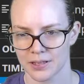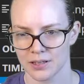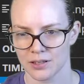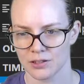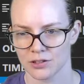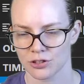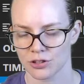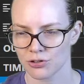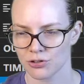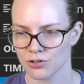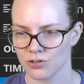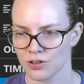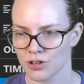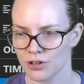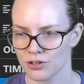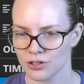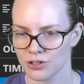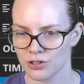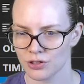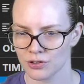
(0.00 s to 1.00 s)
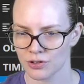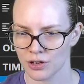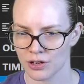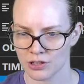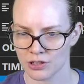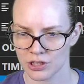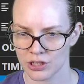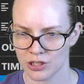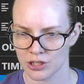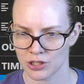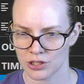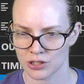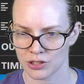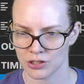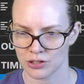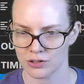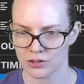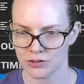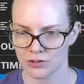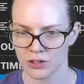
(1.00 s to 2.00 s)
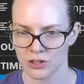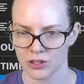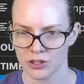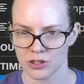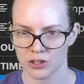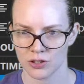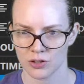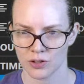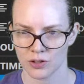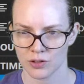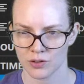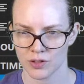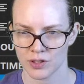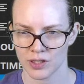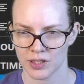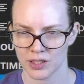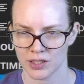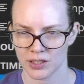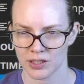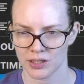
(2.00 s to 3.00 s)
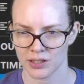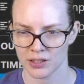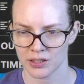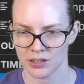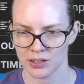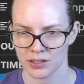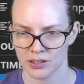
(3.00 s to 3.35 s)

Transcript: Search your closest home location to the geocode data.